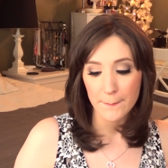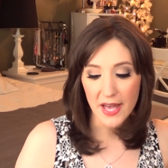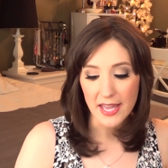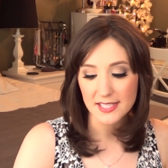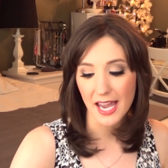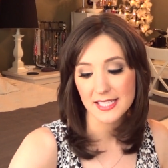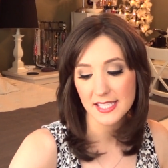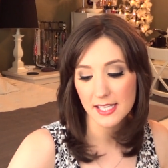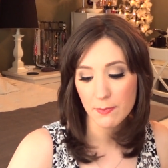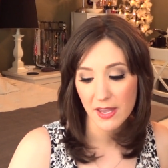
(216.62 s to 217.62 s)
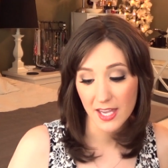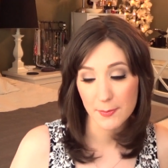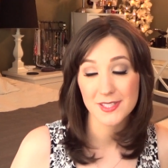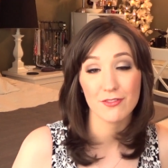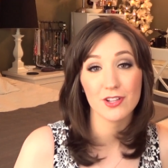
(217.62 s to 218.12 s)
But I did pick
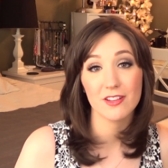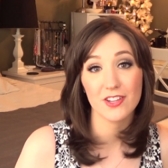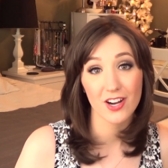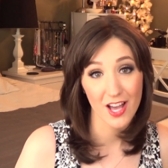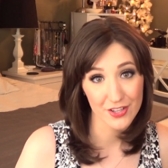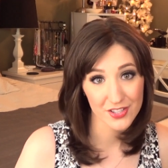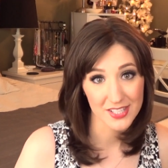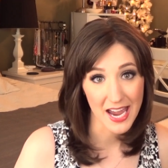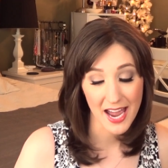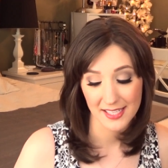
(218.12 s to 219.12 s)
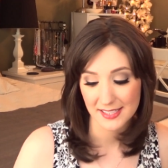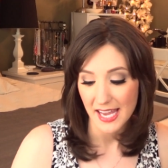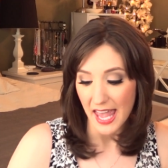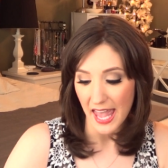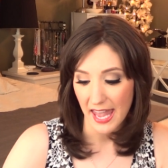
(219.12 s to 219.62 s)
up several of their other stacks
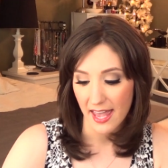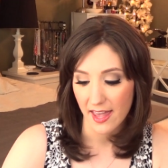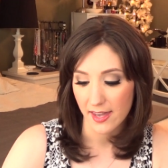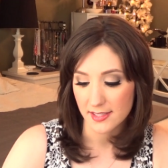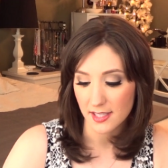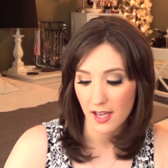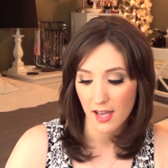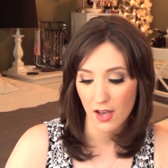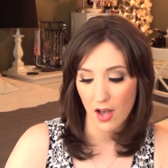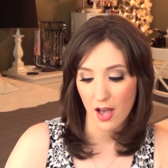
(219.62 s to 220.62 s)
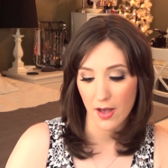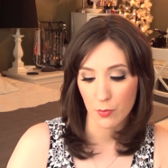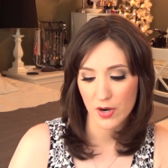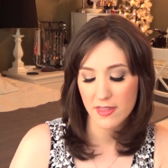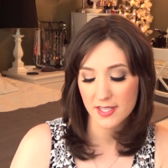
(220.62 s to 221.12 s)
and
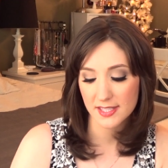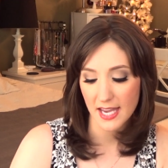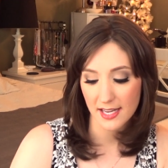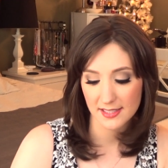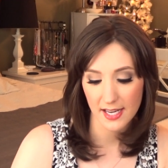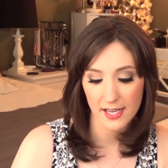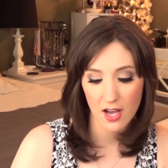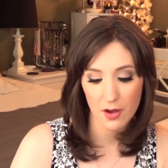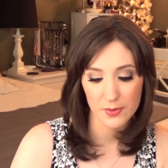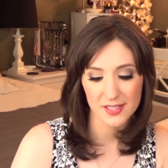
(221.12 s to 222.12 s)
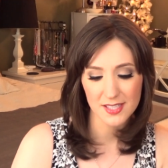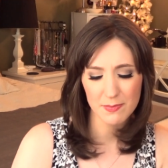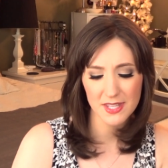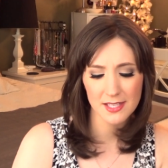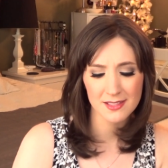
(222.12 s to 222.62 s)
uh, one of the stacks that I got was
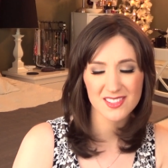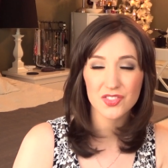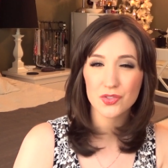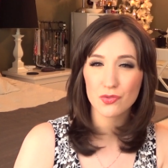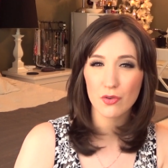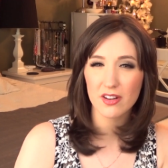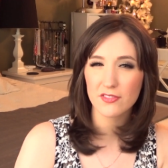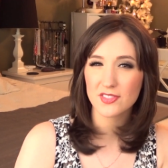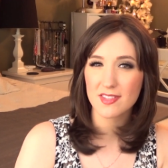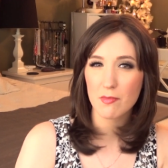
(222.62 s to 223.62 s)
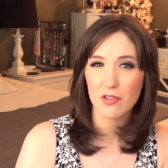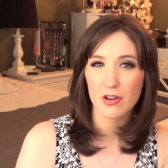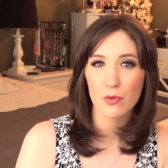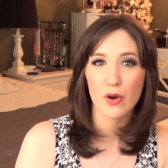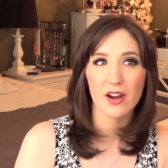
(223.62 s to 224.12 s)
something sort of
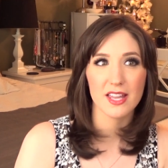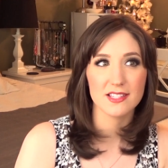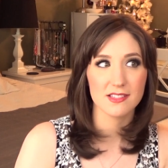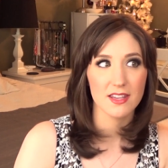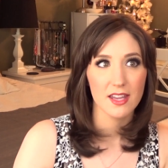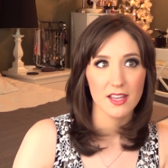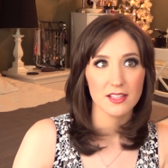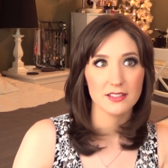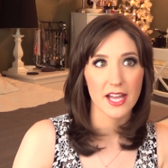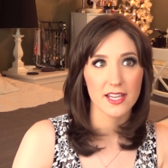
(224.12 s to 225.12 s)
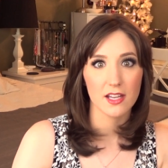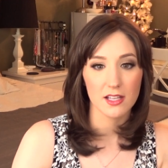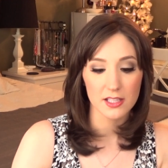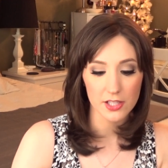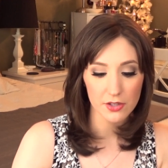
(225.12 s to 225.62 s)
similar where it's like a
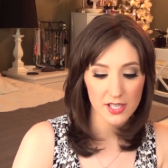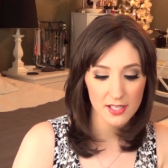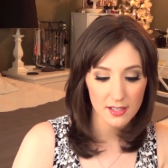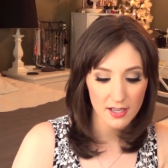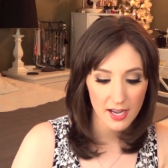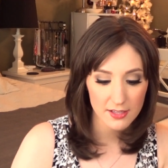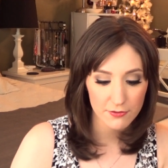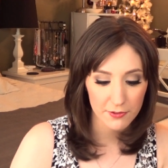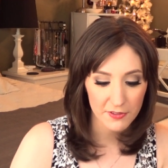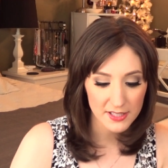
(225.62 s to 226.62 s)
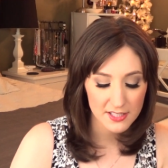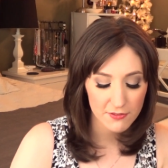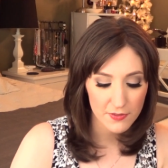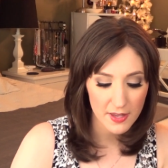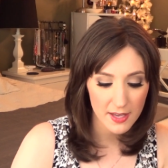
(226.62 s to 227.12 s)
glittery kind of
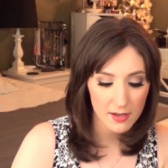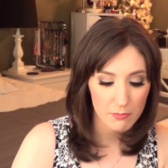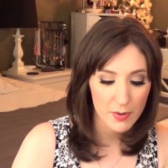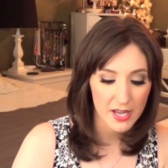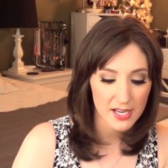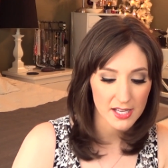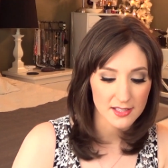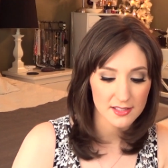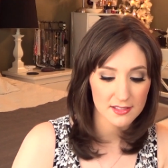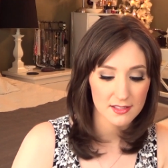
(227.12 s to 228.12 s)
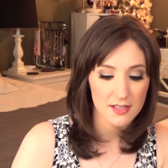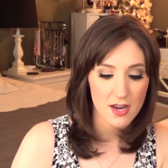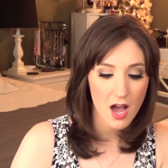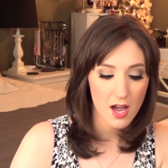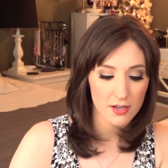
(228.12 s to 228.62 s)
reflective thing, but it's
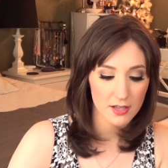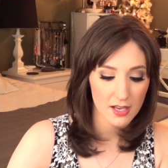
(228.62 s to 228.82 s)
not